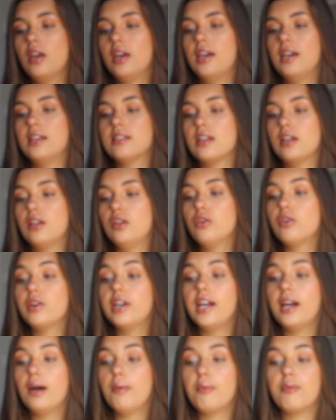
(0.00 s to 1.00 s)
It's a
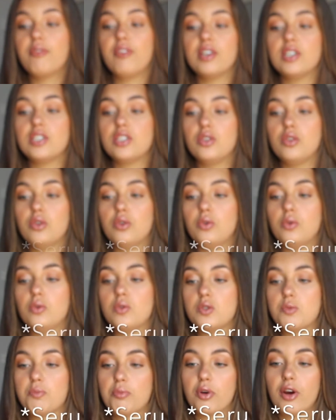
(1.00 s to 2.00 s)
L'Oreal professional
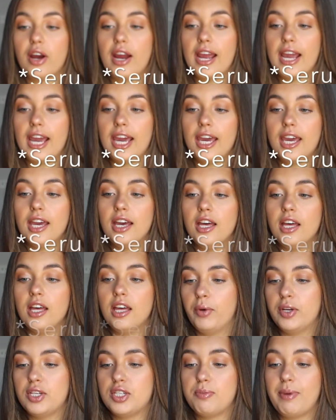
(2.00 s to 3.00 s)
spray,
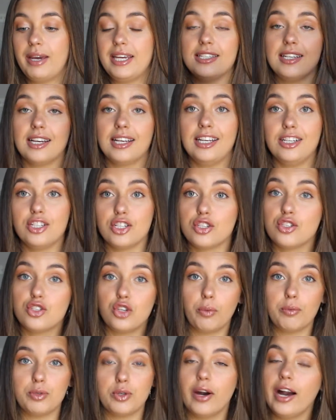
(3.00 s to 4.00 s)
which basically just
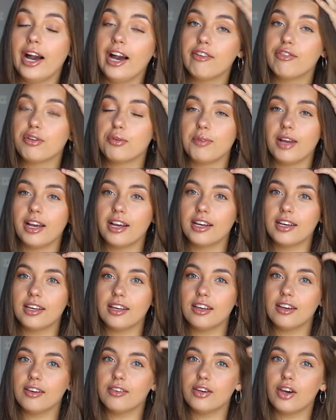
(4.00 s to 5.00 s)
stops your hair from like
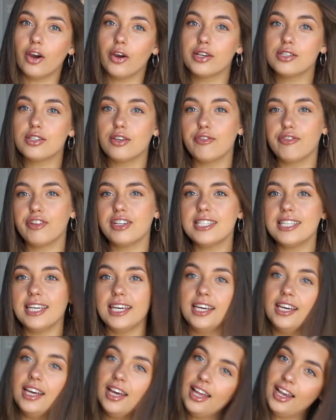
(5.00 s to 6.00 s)
going so
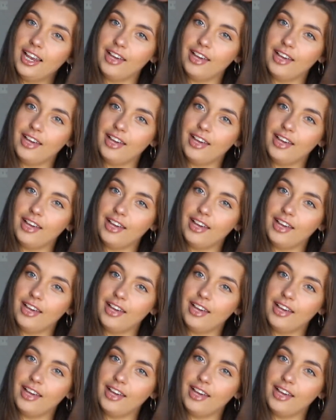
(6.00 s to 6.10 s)
frizzy.